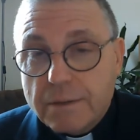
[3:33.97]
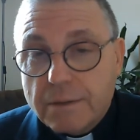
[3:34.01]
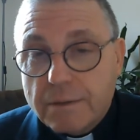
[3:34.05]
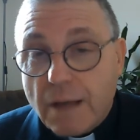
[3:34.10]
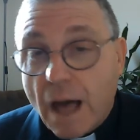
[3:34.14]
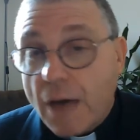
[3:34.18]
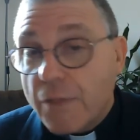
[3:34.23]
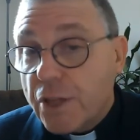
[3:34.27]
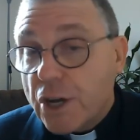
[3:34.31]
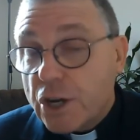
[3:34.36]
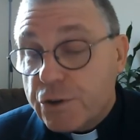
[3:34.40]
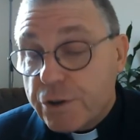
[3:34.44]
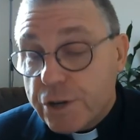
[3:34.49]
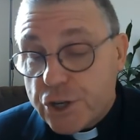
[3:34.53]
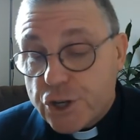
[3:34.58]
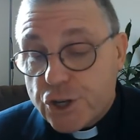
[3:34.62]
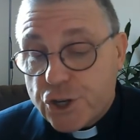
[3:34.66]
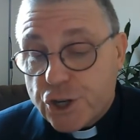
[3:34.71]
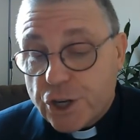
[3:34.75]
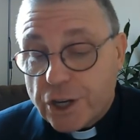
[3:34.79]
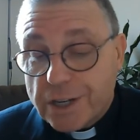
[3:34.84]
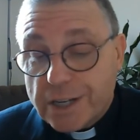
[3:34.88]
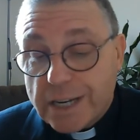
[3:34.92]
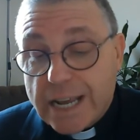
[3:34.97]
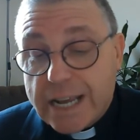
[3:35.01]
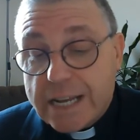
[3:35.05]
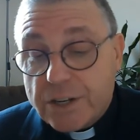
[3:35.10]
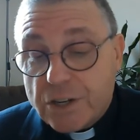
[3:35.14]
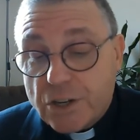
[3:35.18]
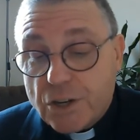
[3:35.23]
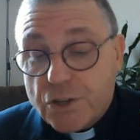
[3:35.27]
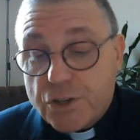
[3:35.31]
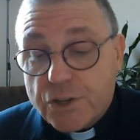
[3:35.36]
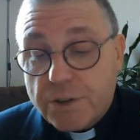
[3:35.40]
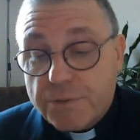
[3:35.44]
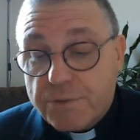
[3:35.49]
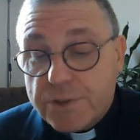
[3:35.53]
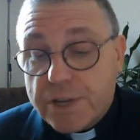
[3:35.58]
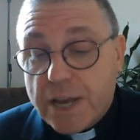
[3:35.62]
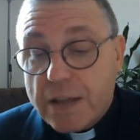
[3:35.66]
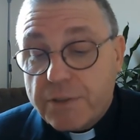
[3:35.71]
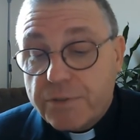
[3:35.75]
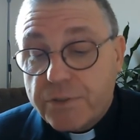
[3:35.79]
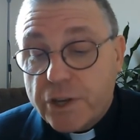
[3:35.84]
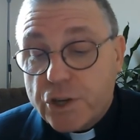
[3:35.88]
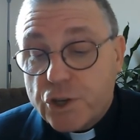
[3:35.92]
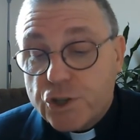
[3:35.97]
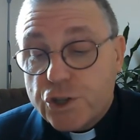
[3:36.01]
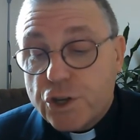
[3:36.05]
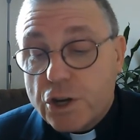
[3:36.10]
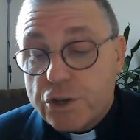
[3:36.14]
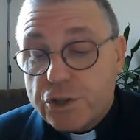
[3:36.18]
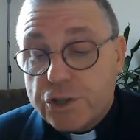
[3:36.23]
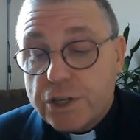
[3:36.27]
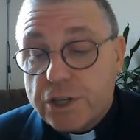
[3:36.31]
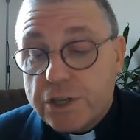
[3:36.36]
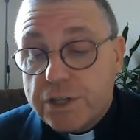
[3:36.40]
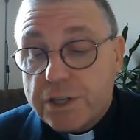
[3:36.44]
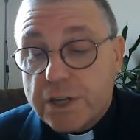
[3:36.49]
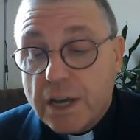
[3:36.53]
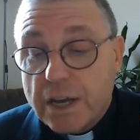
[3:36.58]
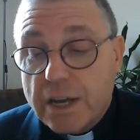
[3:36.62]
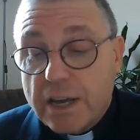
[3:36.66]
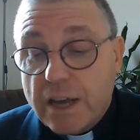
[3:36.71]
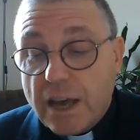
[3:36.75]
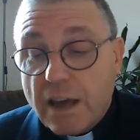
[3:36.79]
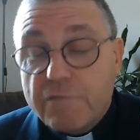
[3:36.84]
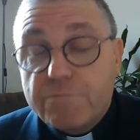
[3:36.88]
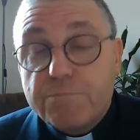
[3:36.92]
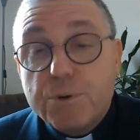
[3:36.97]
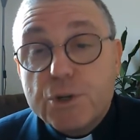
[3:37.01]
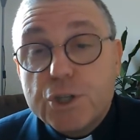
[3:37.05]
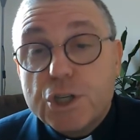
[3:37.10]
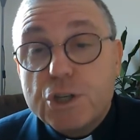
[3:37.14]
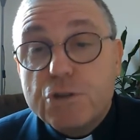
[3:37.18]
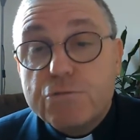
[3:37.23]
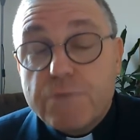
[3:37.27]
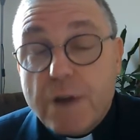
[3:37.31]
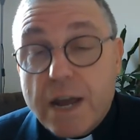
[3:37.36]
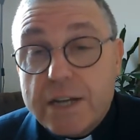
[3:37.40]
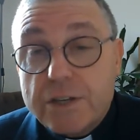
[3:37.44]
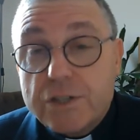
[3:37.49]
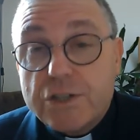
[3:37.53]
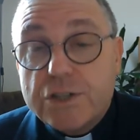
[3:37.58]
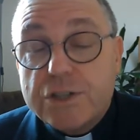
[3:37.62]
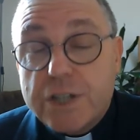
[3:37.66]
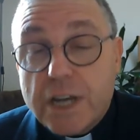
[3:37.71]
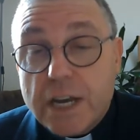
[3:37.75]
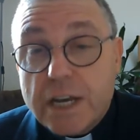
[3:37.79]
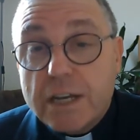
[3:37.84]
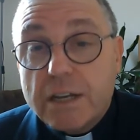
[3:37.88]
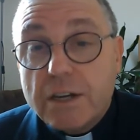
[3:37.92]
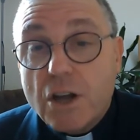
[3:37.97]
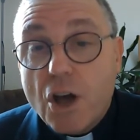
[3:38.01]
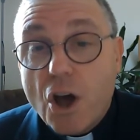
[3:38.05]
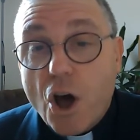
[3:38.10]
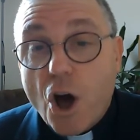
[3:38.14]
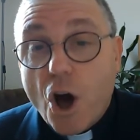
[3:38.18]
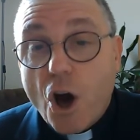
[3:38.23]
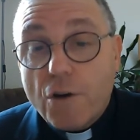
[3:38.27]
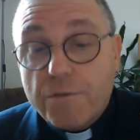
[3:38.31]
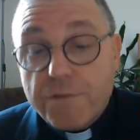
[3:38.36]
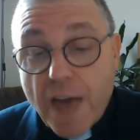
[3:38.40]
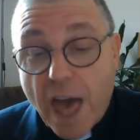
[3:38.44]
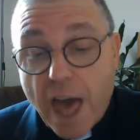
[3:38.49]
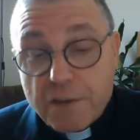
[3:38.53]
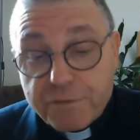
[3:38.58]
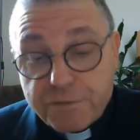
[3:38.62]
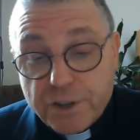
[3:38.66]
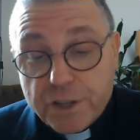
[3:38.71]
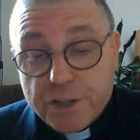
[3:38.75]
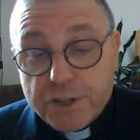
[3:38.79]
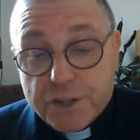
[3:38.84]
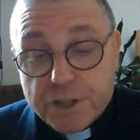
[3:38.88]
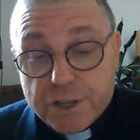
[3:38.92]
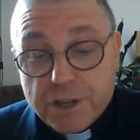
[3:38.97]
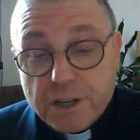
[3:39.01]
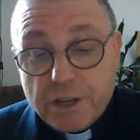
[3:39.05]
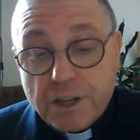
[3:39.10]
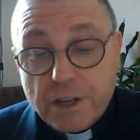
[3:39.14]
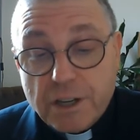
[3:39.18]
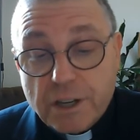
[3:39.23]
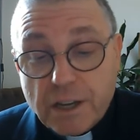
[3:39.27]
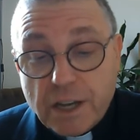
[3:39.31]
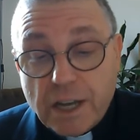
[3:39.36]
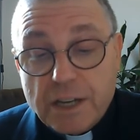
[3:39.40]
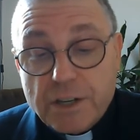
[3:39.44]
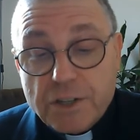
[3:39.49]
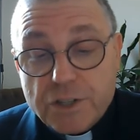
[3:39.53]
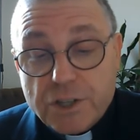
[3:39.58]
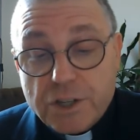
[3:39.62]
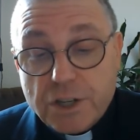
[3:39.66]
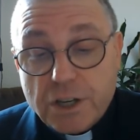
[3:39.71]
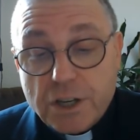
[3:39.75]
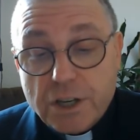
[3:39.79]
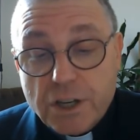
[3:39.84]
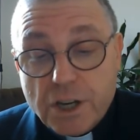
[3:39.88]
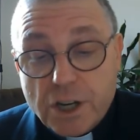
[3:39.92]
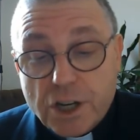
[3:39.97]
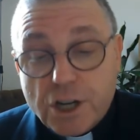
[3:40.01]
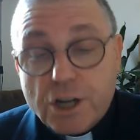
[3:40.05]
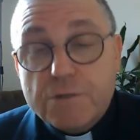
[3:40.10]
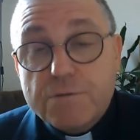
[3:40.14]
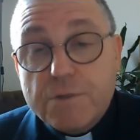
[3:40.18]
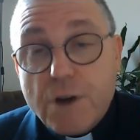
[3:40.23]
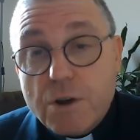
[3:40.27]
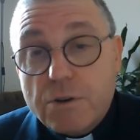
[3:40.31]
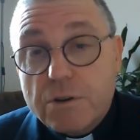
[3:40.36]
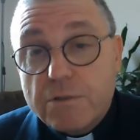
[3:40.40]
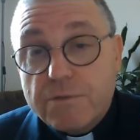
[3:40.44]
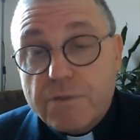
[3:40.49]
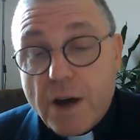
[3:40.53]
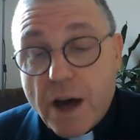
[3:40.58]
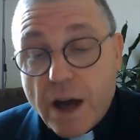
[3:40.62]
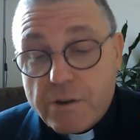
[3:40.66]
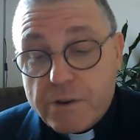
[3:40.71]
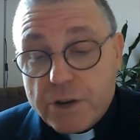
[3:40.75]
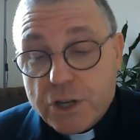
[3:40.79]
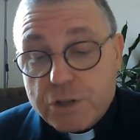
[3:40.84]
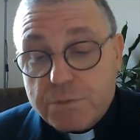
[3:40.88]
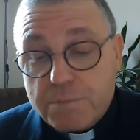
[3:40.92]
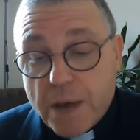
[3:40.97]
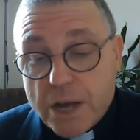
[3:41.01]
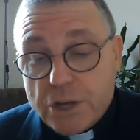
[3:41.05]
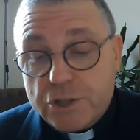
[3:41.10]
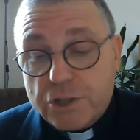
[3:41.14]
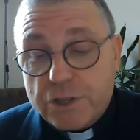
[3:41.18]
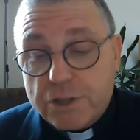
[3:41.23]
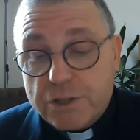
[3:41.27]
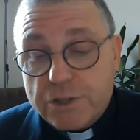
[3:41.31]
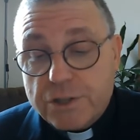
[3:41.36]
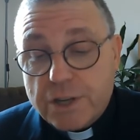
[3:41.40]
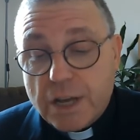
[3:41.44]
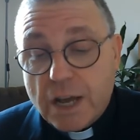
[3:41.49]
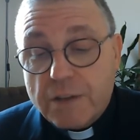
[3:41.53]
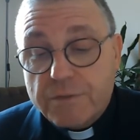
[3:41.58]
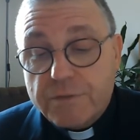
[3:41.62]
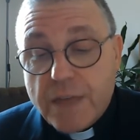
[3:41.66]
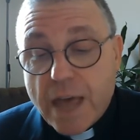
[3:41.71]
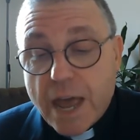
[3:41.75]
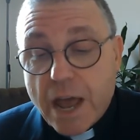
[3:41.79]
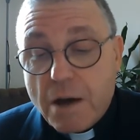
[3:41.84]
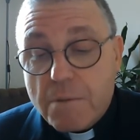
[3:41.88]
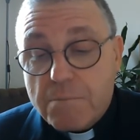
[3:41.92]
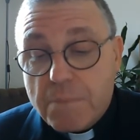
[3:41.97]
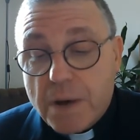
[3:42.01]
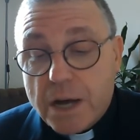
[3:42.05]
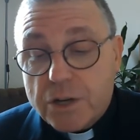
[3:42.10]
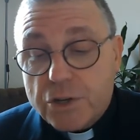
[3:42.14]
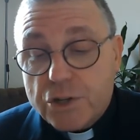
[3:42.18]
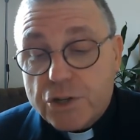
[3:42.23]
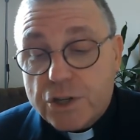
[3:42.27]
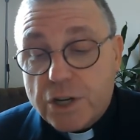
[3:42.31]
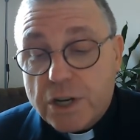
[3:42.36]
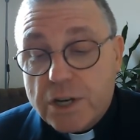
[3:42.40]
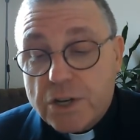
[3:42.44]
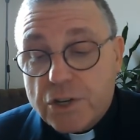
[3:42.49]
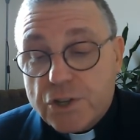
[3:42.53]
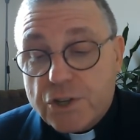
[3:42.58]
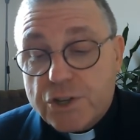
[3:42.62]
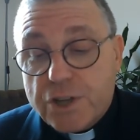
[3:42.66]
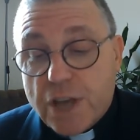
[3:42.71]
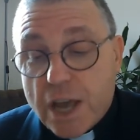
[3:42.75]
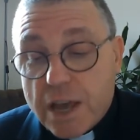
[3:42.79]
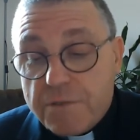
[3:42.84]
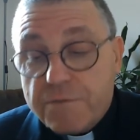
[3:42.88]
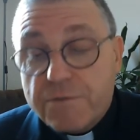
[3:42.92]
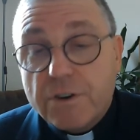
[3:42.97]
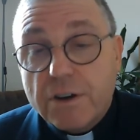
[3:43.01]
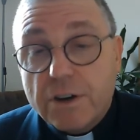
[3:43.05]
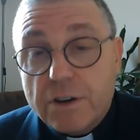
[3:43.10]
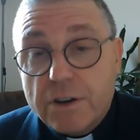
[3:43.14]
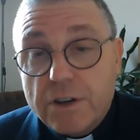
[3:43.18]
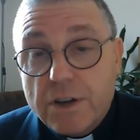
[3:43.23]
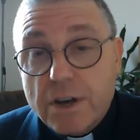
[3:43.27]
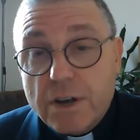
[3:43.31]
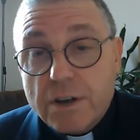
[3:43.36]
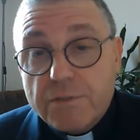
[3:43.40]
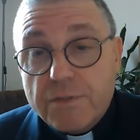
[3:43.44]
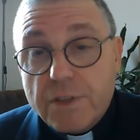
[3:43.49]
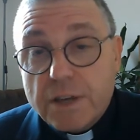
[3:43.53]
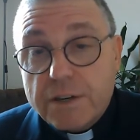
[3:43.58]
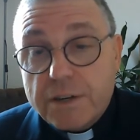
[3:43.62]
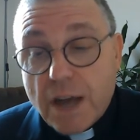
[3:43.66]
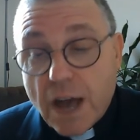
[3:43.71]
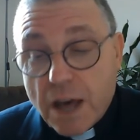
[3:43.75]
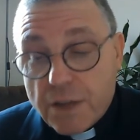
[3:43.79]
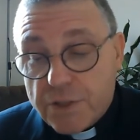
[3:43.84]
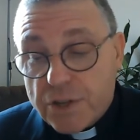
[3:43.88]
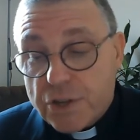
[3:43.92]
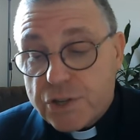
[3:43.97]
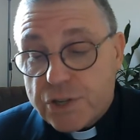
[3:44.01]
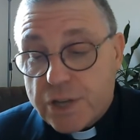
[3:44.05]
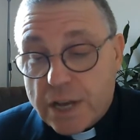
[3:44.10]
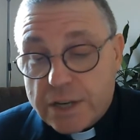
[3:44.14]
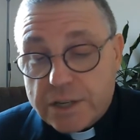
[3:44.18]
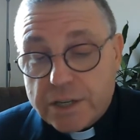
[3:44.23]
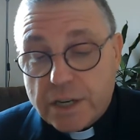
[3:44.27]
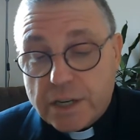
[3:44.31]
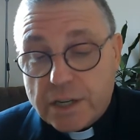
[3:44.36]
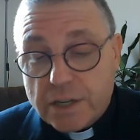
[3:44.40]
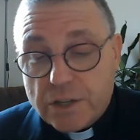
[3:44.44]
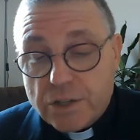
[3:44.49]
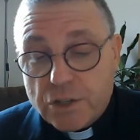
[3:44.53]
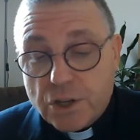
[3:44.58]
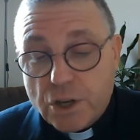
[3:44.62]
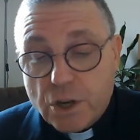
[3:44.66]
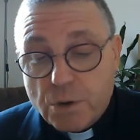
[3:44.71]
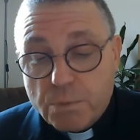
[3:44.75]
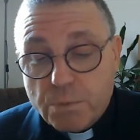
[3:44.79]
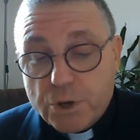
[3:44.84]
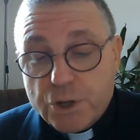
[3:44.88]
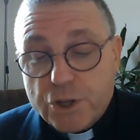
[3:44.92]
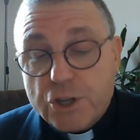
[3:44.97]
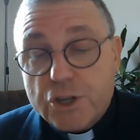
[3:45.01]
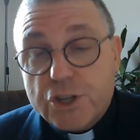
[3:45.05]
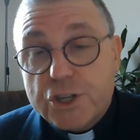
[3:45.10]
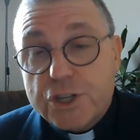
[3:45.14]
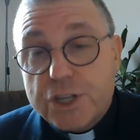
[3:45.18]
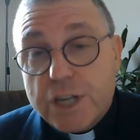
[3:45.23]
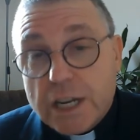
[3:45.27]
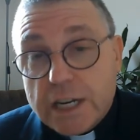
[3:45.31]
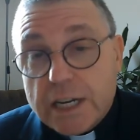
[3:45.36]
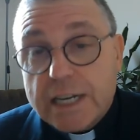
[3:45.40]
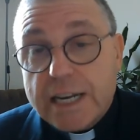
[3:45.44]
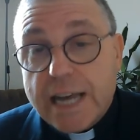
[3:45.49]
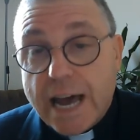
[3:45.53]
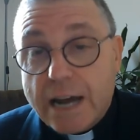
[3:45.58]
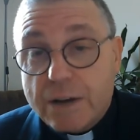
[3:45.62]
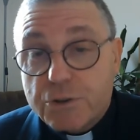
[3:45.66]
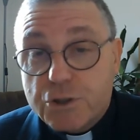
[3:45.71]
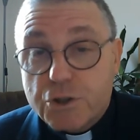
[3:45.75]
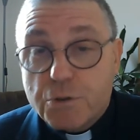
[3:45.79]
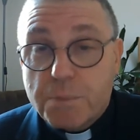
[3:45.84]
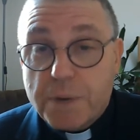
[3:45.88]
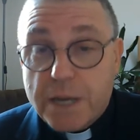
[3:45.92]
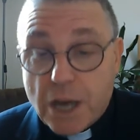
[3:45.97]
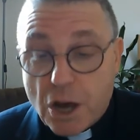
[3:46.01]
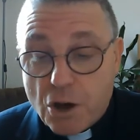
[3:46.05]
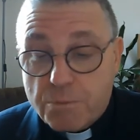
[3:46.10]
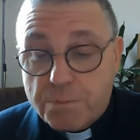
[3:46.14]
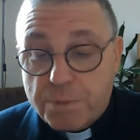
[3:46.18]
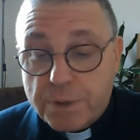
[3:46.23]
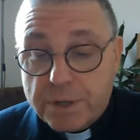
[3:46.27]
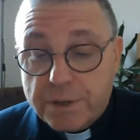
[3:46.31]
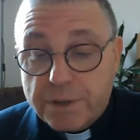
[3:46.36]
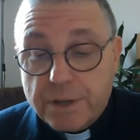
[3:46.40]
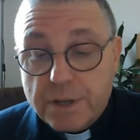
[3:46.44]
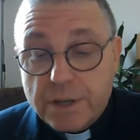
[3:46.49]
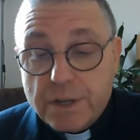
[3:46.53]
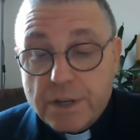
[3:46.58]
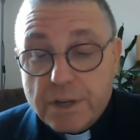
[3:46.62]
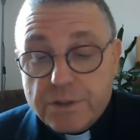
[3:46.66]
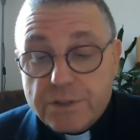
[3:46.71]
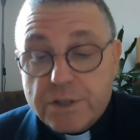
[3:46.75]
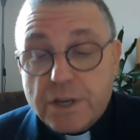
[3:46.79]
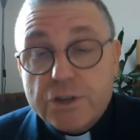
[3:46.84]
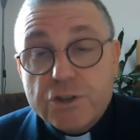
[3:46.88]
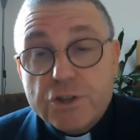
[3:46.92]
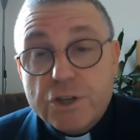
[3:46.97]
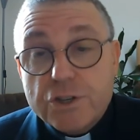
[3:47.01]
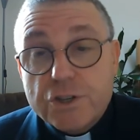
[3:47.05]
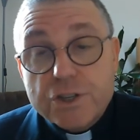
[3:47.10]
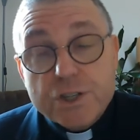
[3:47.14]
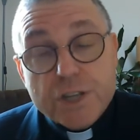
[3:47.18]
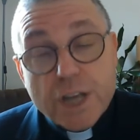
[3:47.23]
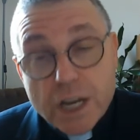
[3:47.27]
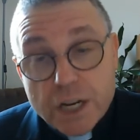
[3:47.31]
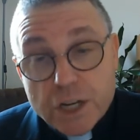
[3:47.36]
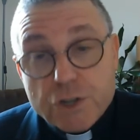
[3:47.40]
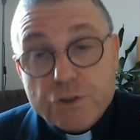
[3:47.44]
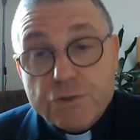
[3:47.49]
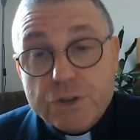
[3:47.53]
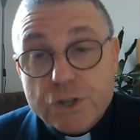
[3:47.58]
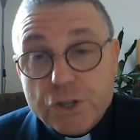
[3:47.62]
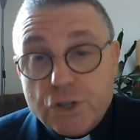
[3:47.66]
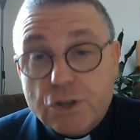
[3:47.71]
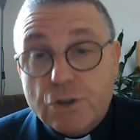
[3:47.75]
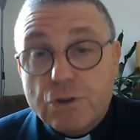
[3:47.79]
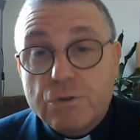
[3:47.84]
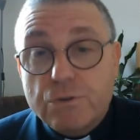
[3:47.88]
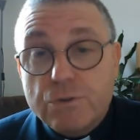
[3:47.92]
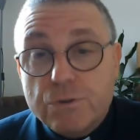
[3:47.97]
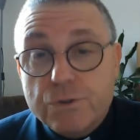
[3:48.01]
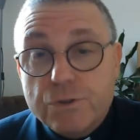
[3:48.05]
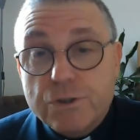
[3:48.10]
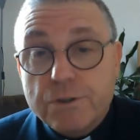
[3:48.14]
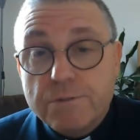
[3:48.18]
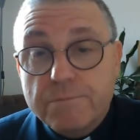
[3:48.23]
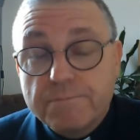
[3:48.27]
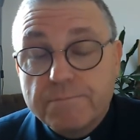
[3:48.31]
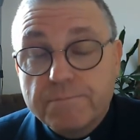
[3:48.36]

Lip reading: Other Christian leaders have said that churches have put a great deal of effort into coronavirus measures and they are much safer than other settings which are still allowed to be open, such as secondary schools.